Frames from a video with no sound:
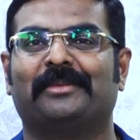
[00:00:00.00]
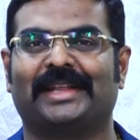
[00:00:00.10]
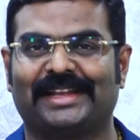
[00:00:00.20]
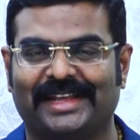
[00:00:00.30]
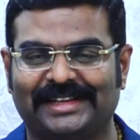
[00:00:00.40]

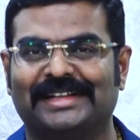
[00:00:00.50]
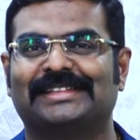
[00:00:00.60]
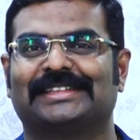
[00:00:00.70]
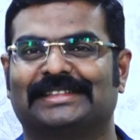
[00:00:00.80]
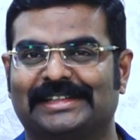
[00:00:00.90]
when he
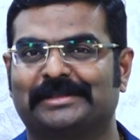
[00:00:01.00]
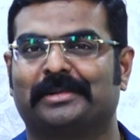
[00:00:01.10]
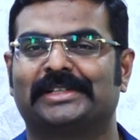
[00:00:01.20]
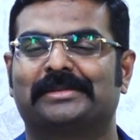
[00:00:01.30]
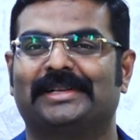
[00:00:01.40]
does his
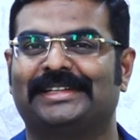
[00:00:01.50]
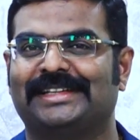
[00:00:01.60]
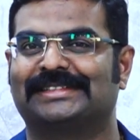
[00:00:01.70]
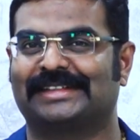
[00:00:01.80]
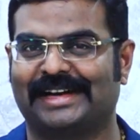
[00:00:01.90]

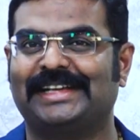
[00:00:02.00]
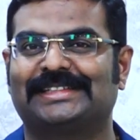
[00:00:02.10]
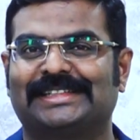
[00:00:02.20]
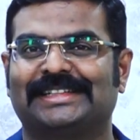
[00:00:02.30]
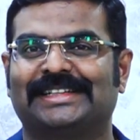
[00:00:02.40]
responsibilities
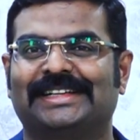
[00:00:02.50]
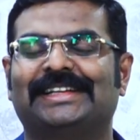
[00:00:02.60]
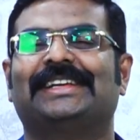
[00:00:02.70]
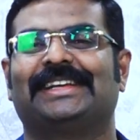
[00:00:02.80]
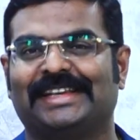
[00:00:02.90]
right,
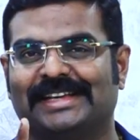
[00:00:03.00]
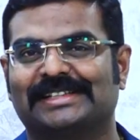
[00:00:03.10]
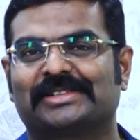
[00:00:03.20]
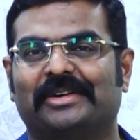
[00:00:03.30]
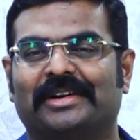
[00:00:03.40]
he
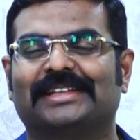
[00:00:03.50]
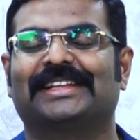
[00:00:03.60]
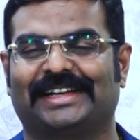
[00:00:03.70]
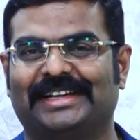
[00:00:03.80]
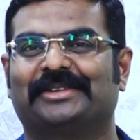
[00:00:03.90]
is called
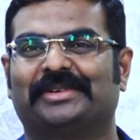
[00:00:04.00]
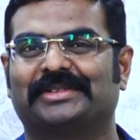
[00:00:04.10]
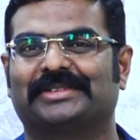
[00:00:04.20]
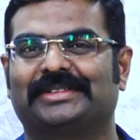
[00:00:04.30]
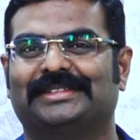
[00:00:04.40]
the head of
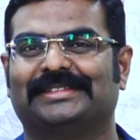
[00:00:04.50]
household.